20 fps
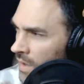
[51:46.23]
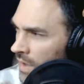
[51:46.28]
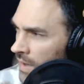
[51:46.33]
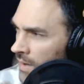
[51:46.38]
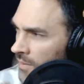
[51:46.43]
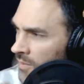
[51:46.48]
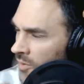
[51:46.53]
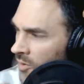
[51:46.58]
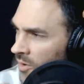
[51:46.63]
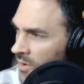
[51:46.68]

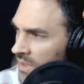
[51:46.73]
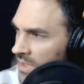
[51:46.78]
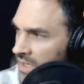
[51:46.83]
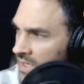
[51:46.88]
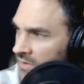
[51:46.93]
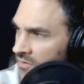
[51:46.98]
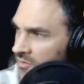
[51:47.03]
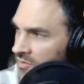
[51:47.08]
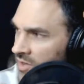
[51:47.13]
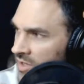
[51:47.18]
poorly
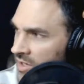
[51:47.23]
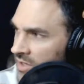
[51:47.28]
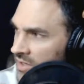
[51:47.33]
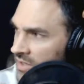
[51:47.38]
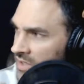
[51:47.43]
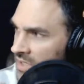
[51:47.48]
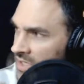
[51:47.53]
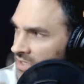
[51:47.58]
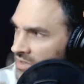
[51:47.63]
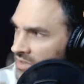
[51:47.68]
configured
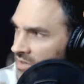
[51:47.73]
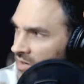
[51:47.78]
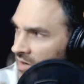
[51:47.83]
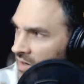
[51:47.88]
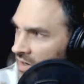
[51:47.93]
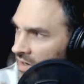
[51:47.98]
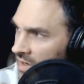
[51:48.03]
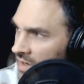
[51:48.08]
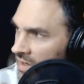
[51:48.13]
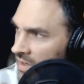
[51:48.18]

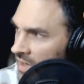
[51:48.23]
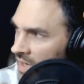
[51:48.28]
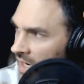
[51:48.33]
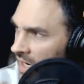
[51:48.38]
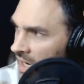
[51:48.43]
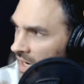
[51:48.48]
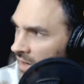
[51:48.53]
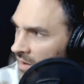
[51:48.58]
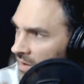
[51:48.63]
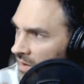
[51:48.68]
Discord,
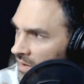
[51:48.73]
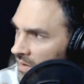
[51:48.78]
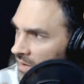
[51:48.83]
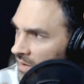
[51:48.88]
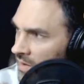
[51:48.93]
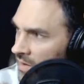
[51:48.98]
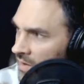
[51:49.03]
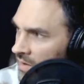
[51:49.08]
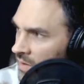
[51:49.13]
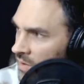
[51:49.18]

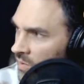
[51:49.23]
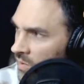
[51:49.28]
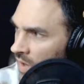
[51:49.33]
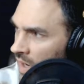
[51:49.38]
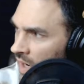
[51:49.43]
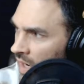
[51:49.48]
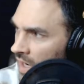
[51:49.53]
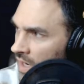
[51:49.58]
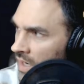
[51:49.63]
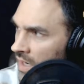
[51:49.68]
the
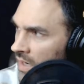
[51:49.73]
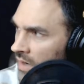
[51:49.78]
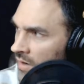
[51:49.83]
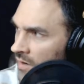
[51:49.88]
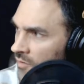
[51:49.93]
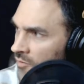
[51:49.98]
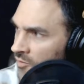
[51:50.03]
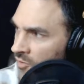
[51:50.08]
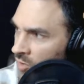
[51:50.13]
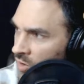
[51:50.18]
wrong
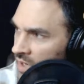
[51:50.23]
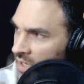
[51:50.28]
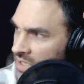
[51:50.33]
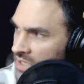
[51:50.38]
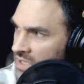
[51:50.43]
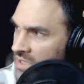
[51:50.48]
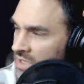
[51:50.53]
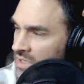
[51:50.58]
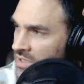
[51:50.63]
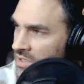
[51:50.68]
voice
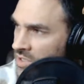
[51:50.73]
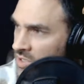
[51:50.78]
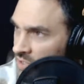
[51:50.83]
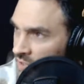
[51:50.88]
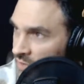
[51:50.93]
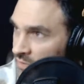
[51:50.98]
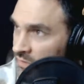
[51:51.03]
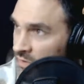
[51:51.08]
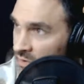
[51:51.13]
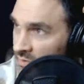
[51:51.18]

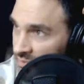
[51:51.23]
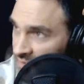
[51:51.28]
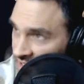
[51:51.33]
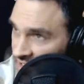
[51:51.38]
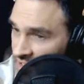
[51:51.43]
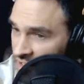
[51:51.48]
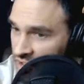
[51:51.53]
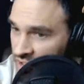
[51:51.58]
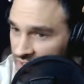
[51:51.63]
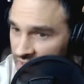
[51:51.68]
server
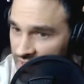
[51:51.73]
region,